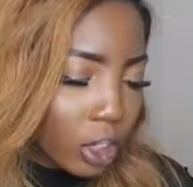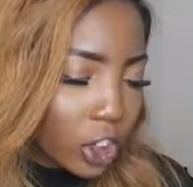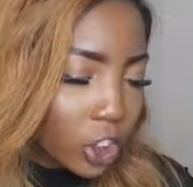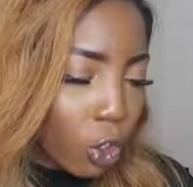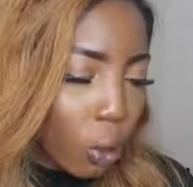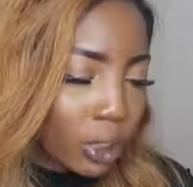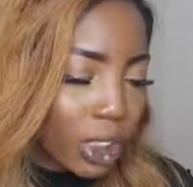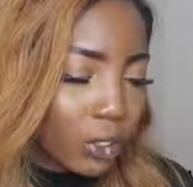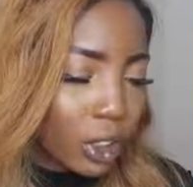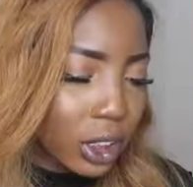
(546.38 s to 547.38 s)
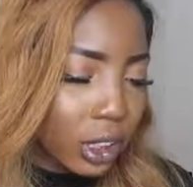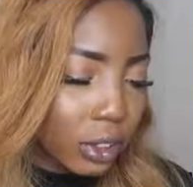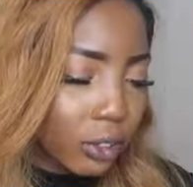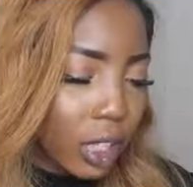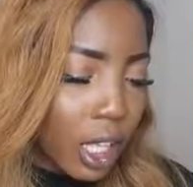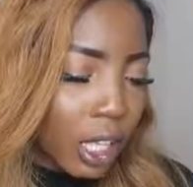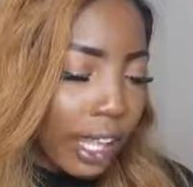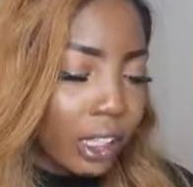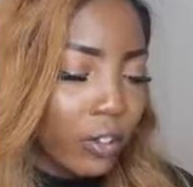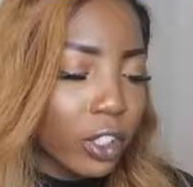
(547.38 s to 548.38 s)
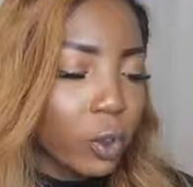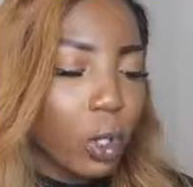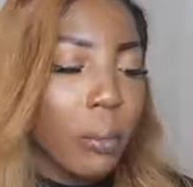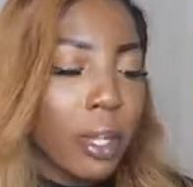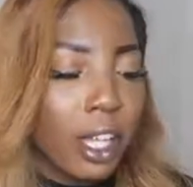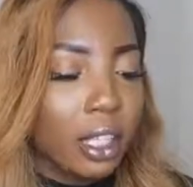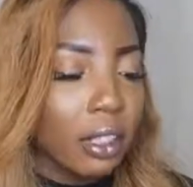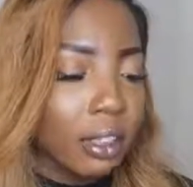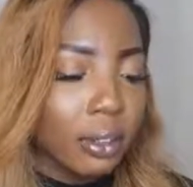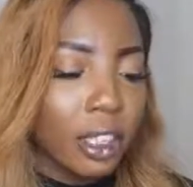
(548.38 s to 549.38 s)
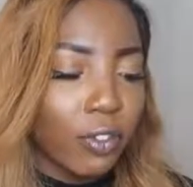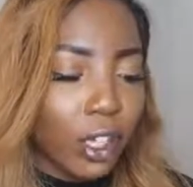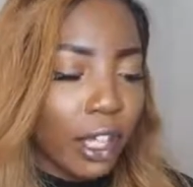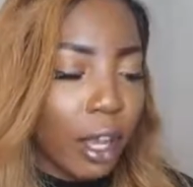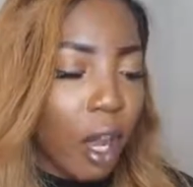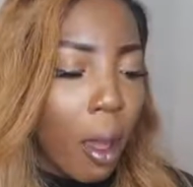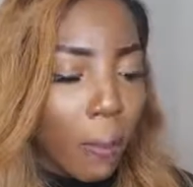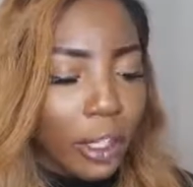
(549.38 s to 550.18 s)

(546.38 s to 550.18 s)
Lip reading: just a whole bunch of different stuff, like different sweatbands, stuff like that.